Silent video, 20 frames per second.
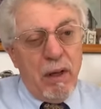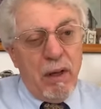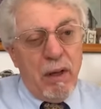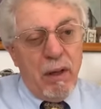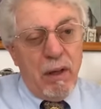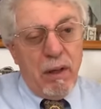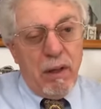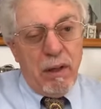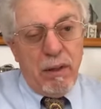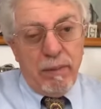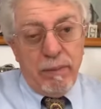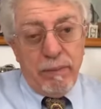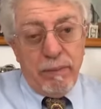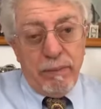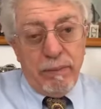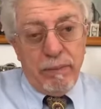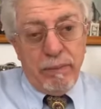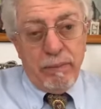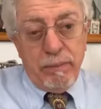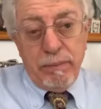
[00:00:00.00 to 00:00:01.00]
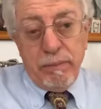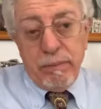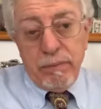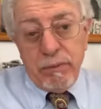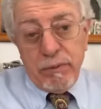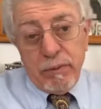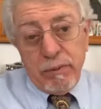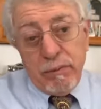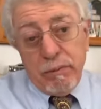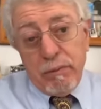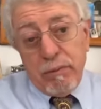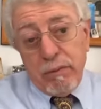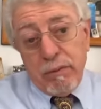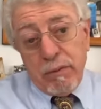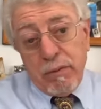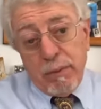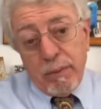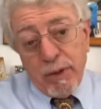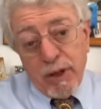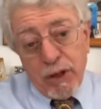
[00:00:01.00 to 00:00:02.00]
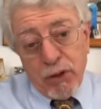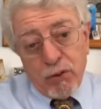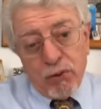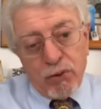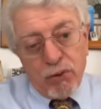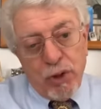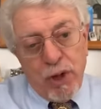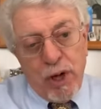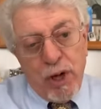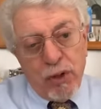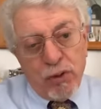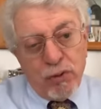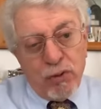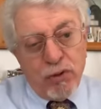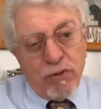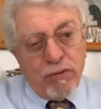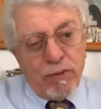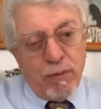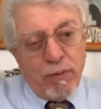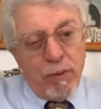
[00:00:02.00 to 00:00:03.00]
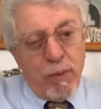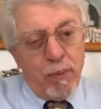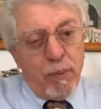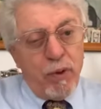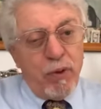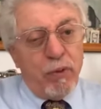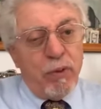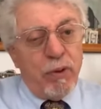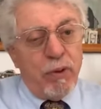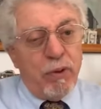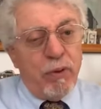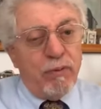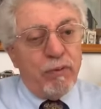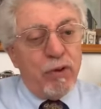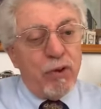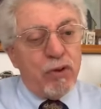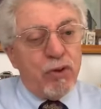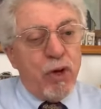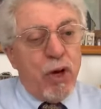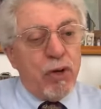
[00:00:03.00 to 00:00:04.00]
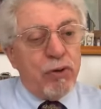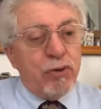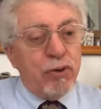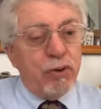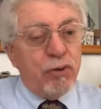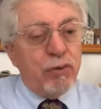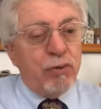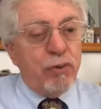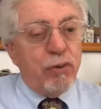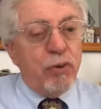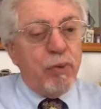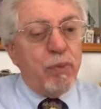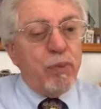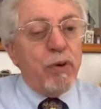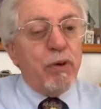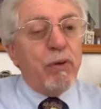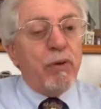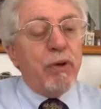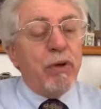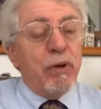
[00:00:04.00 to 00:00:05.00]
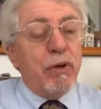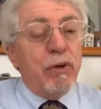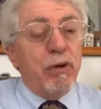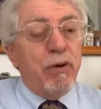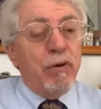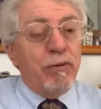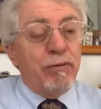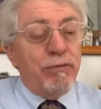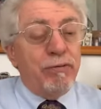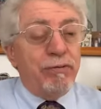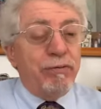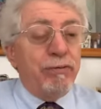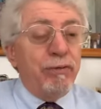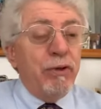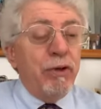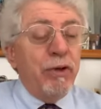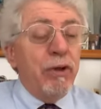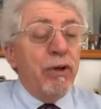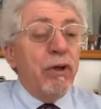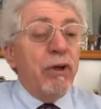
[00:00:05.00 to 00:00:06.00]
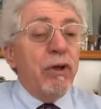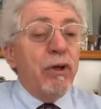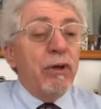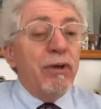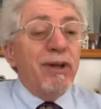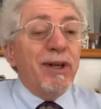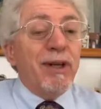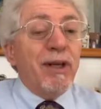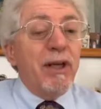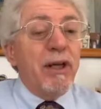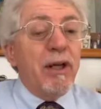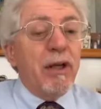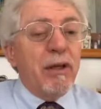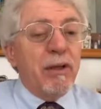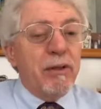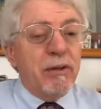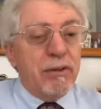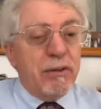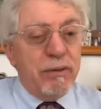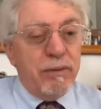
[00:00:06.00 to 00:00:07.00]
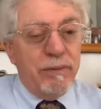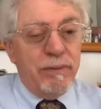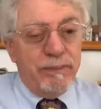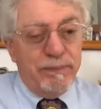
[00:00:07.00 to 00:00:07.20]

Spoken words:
The biggest change is from the period of the judges to the period of the kings.